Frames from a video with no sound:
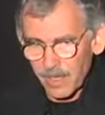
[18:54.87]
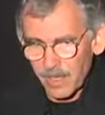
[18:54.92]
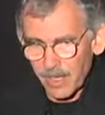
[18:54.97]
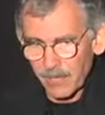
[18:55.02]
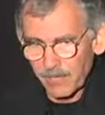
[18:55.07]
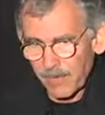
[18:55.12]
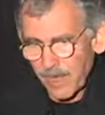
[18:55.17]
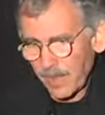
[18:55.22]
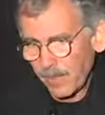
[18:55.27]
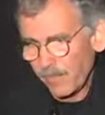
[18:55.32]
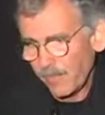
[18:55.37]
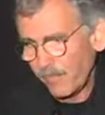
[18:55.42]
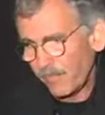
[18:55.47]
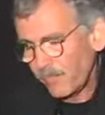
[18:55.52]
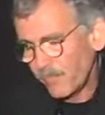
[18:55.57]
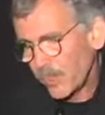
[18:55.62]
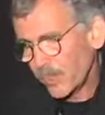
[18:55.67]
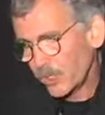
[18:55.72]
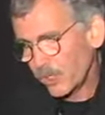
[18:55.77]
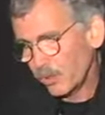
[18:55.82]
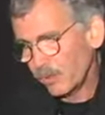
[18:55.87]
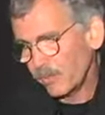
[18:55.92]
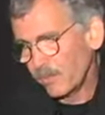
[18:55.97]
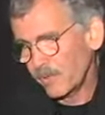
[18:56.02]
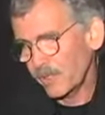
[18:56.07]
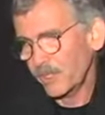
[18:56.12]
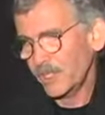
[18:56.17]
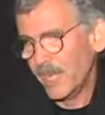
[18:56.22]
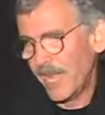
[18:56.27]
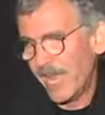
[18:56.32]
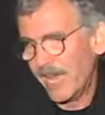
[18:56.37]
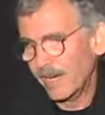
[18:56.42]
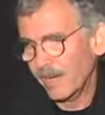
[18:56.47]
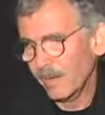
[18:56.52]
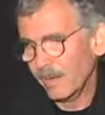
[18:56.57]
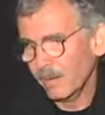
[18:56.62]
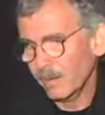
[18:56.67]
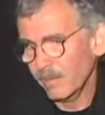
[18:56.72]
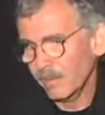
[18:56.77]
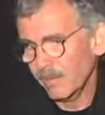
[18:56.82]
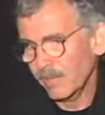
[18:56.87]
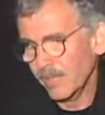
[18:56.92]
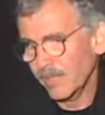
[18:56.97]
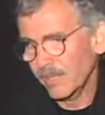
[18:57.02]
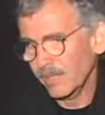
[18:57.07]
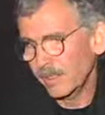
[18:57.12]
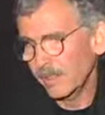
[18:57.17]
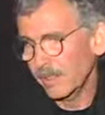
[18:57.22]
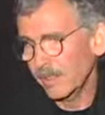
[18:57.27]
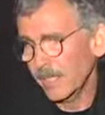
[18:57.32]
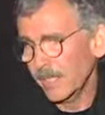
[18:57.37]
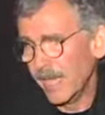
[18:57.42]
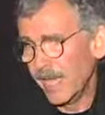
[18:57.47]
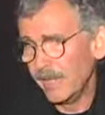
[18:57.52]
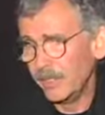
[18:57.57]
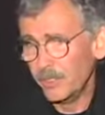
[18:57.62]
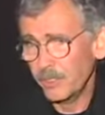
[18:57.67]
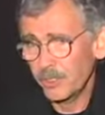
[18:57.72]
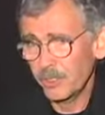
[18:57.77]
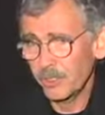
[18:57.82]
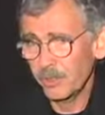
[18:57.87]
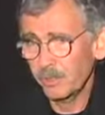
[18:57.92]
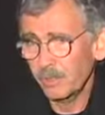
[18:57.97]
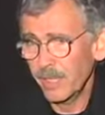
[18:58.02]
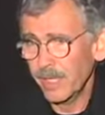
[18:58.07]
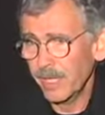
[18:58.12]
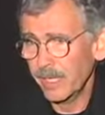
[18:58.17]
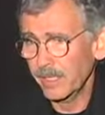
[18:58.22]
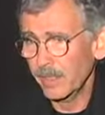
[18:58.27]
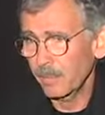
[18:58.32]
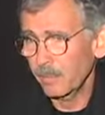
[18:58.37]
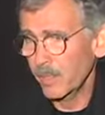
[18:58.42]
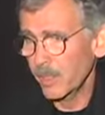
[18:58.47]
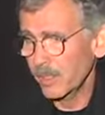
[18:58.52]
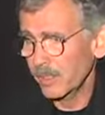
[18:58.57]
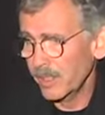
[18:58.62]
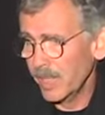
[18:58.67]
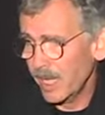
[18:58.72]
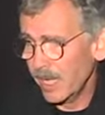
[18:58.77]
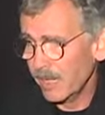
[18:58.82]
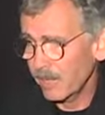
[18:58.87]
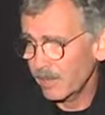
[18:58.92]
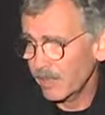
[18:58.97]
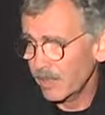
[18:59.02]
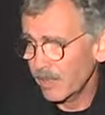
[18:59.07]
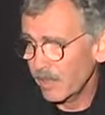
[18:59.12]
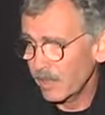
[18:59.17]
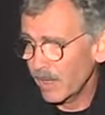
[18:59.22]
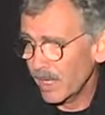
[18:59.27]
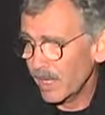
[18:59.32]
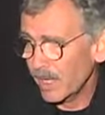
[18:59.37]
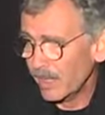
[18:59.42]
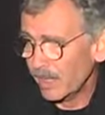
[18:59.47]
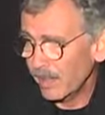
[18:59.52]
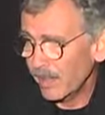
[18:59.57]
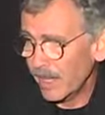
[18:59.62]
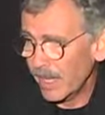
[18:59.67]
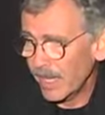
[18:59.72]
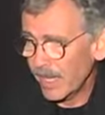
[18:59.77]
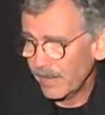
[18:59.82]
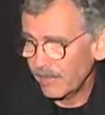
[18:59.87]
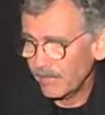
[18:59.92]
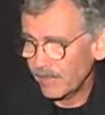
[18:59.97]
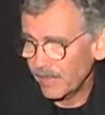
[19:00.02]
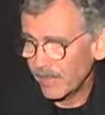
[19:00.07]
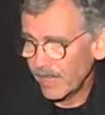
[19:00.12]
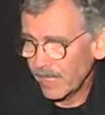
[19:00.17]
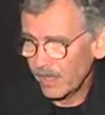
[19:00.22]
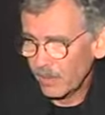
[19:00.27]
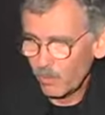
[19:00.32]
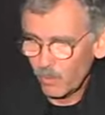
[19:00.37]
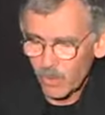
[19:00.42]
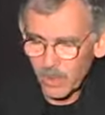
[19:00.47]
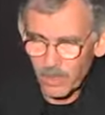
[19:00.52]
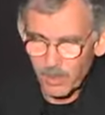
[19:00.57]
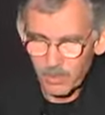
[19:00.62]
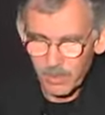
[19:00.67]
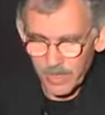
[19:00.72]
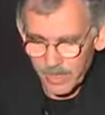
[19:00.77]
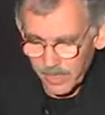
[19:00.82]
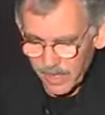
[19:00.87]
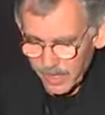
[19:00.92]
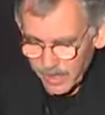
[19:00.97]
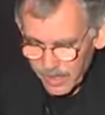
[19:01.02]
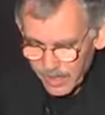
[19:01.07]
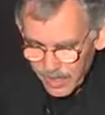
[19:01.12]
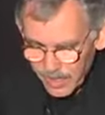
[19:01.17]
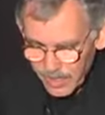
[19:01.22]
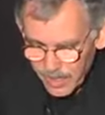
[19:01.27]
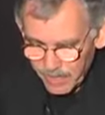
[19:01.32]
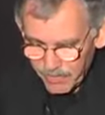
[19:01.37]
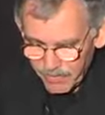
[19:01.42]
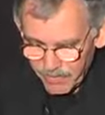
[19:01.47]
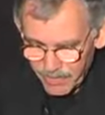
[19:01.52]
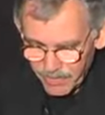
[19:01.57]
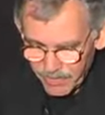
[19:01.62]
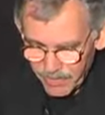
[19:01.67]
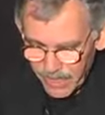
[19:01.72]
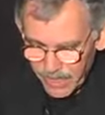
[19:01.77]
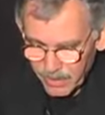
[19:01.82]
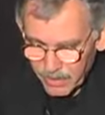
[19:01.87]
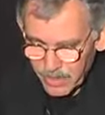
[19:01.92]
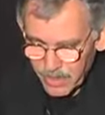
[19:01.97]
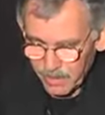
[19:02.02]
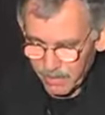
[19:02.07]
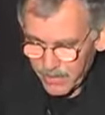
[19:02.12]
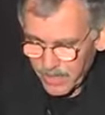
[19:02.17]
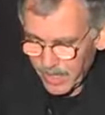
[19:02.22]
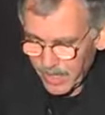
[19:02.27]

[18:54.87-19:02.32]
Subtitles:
if I shoot for the shadow, then the edges of the plane are burnt out. So I have to kind of work with it, and I've developed some